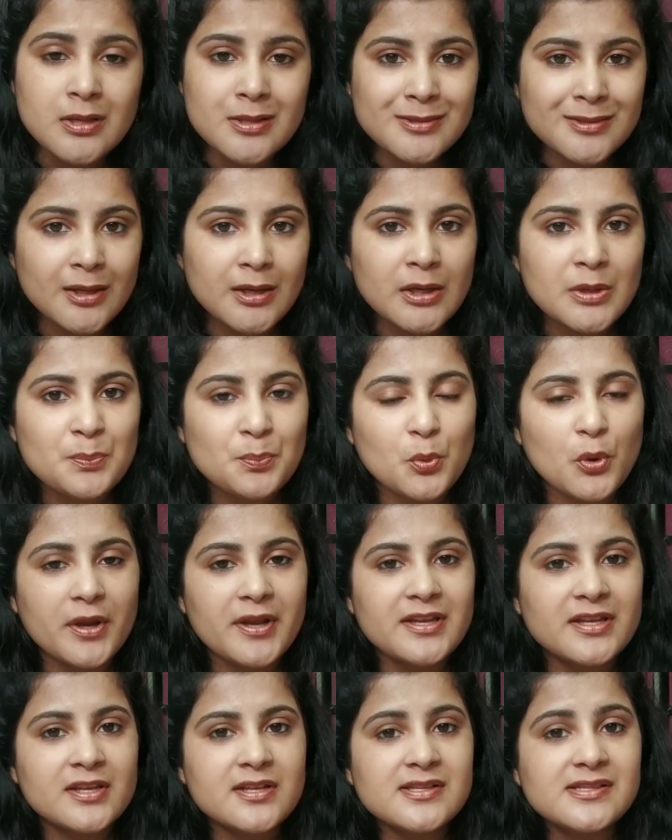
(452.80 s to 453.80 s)
Third
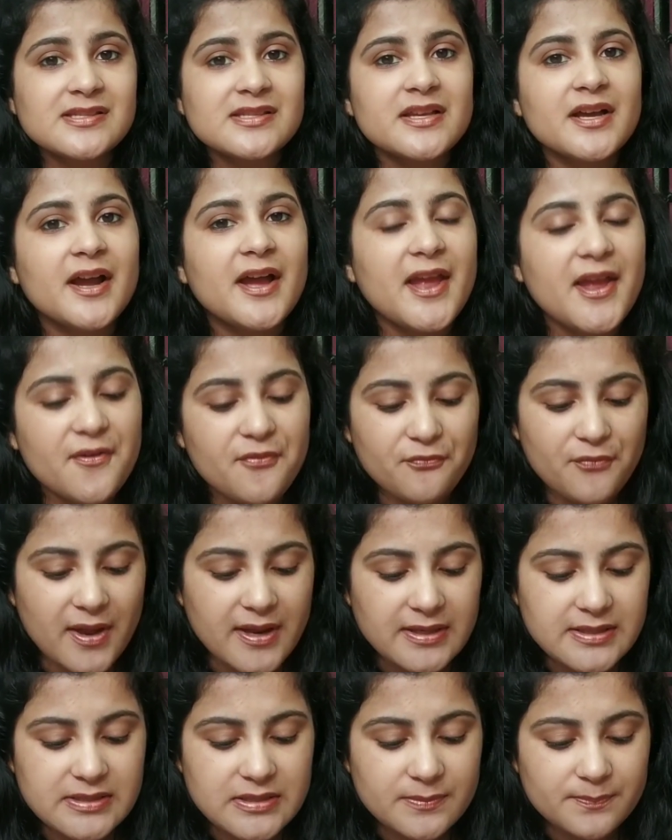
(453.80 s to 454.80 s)
point is
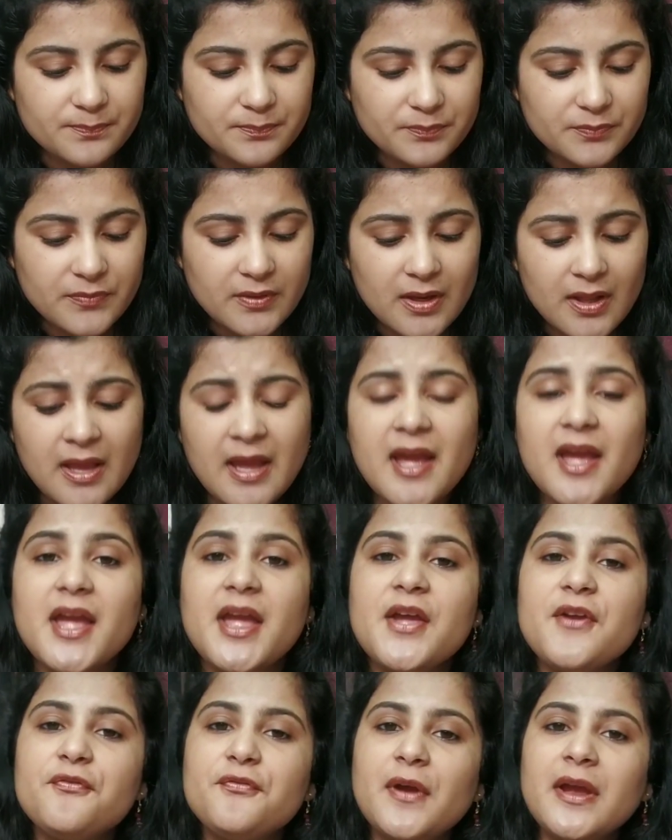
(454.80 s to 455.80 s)
effect.
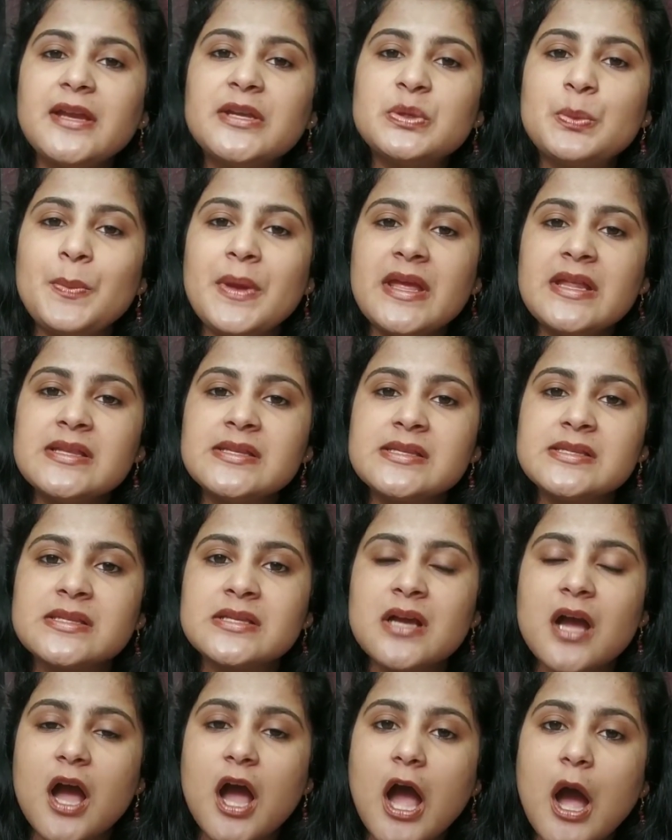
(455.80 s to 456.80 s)
Effect
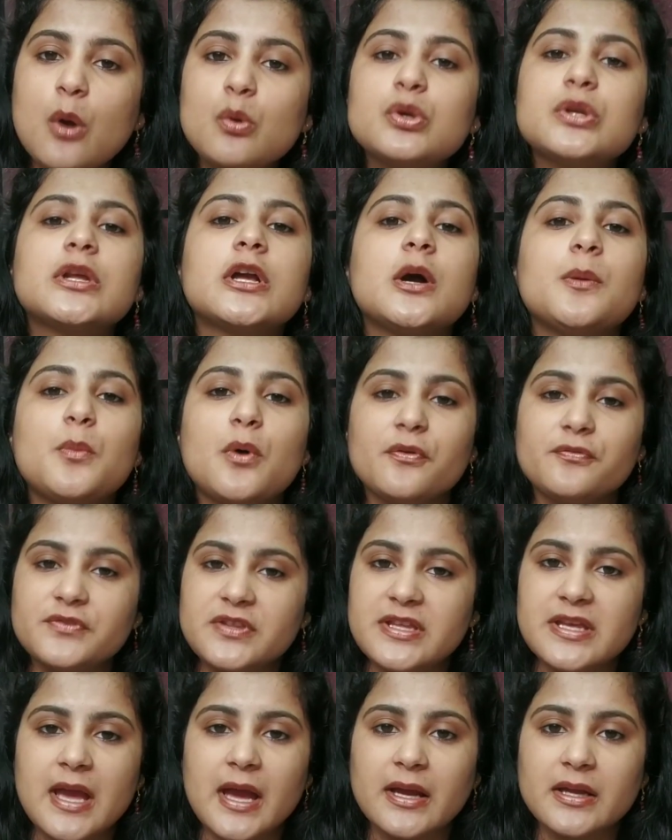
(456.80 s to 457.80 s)
means outcome of
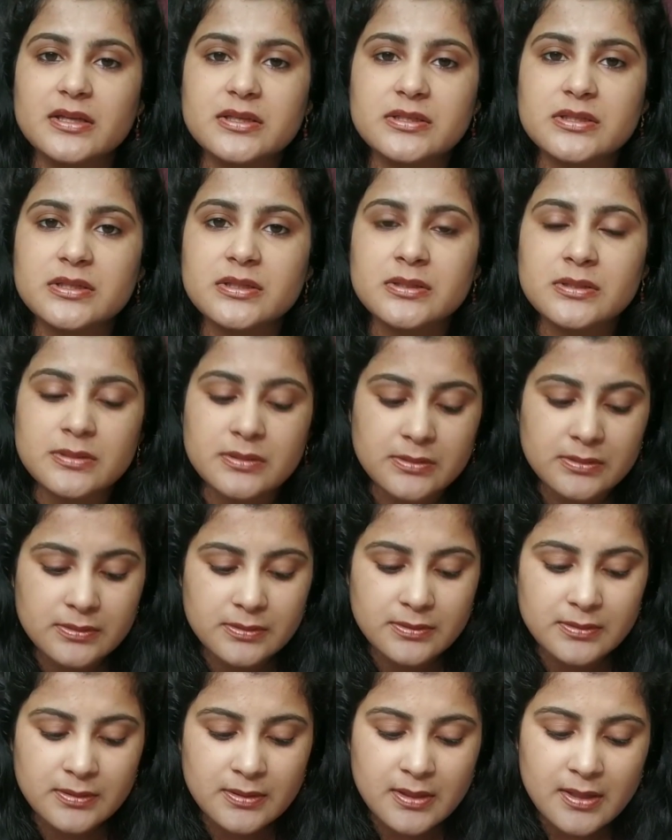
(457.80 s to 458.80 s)
the act.
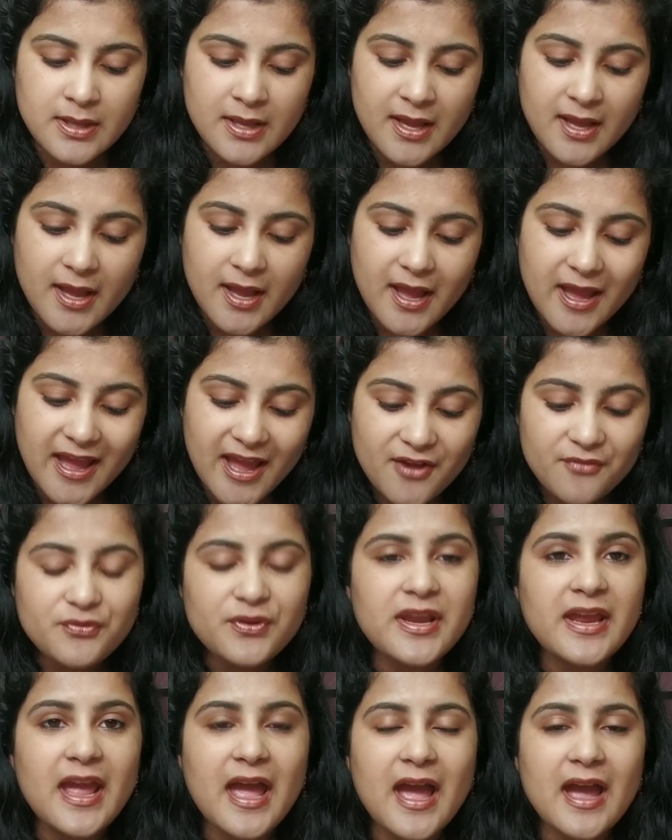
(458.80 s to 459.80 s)

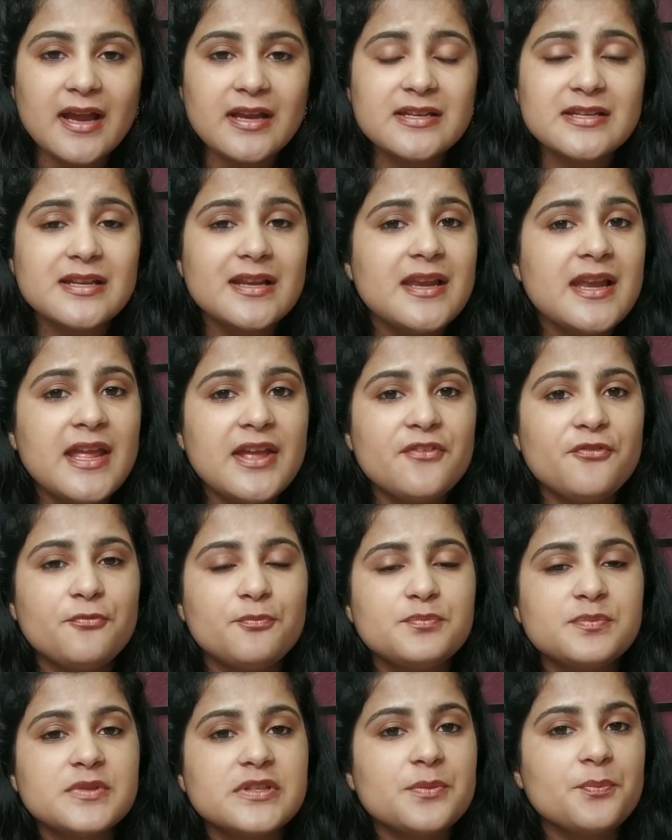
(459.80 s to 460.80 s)
Every act
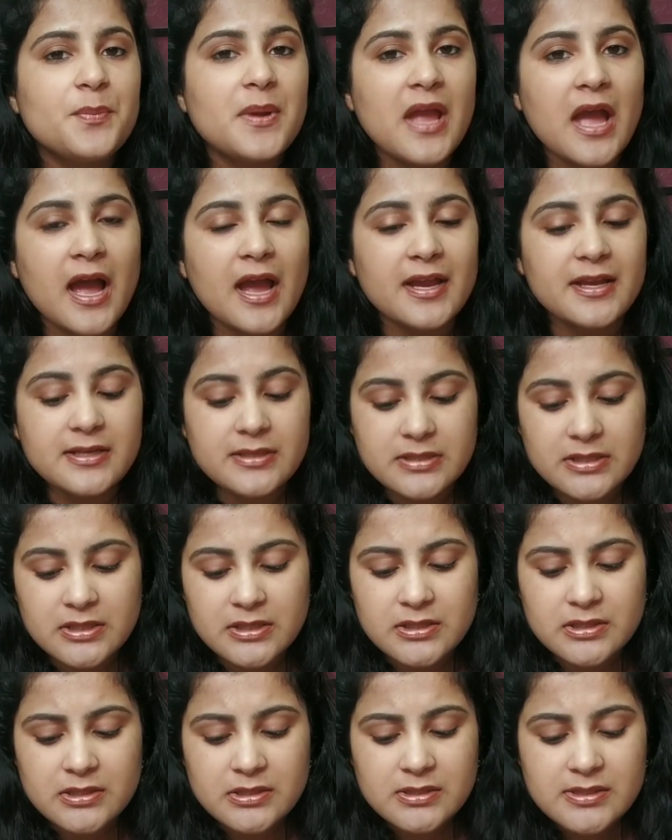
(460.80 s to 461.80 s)
leaves behind
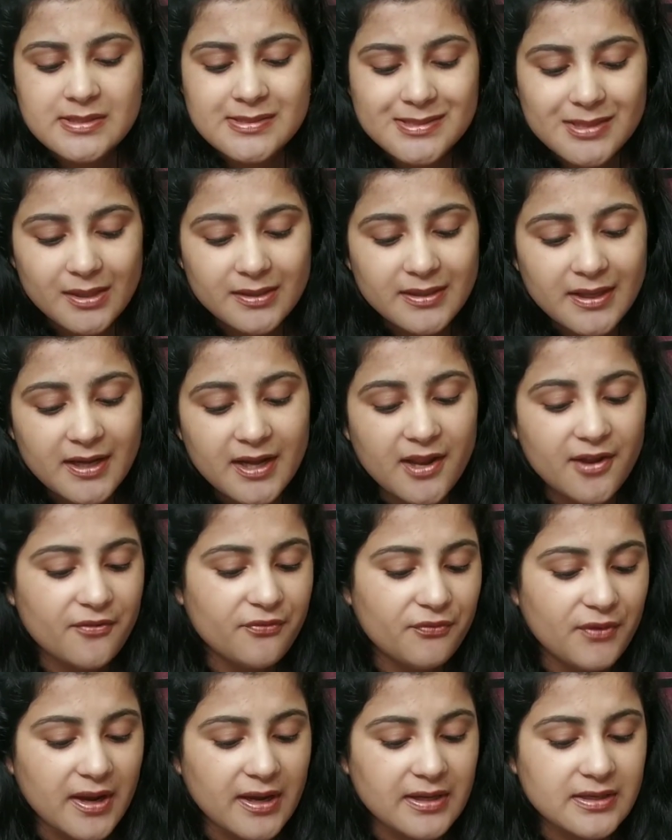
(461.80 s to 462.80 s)
certain
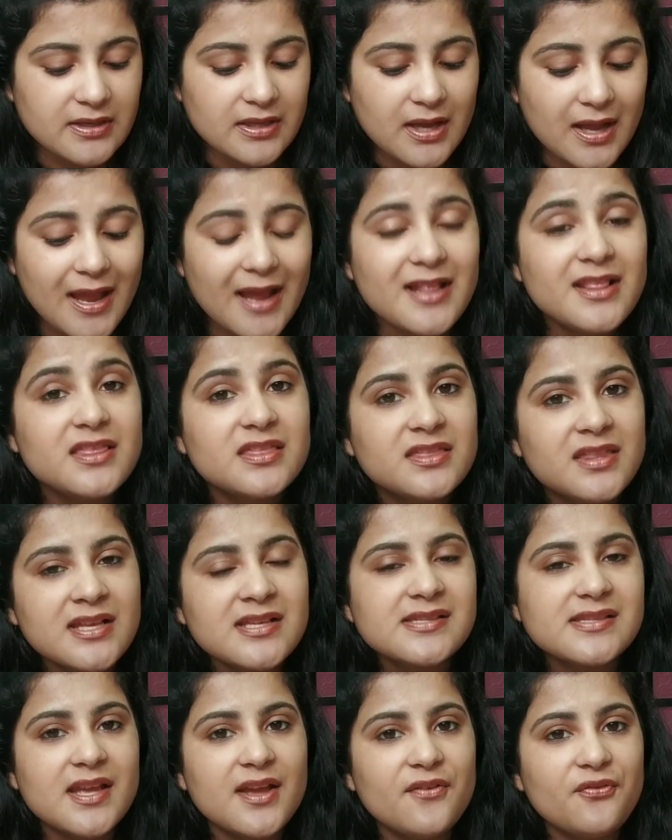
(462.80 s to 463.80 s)
effect, and
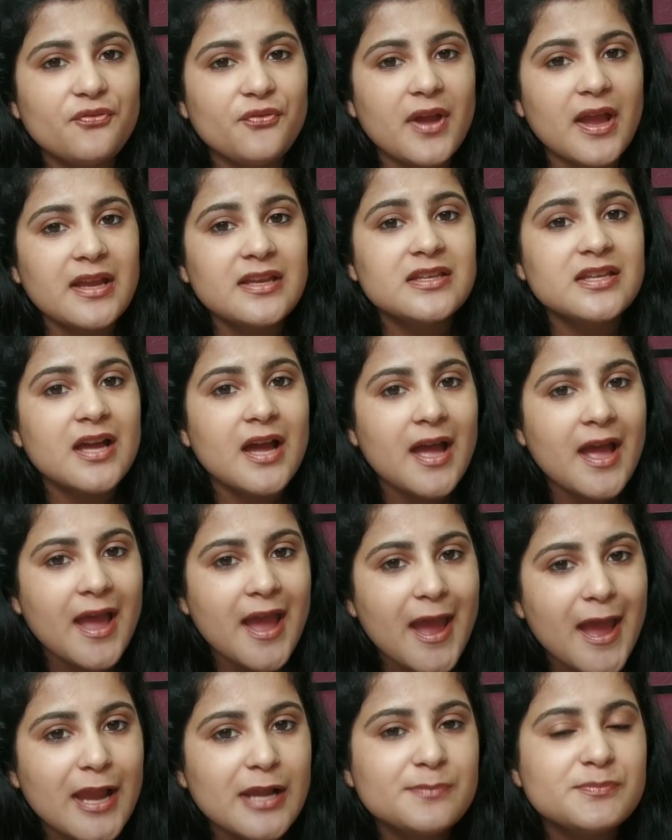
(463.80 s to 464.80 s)
this effect
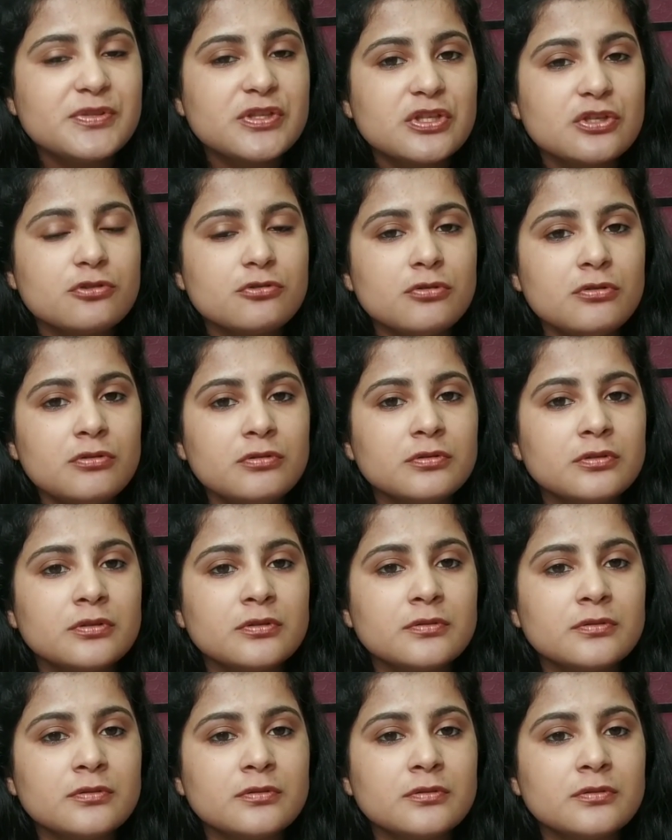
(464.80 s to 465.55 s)
helps to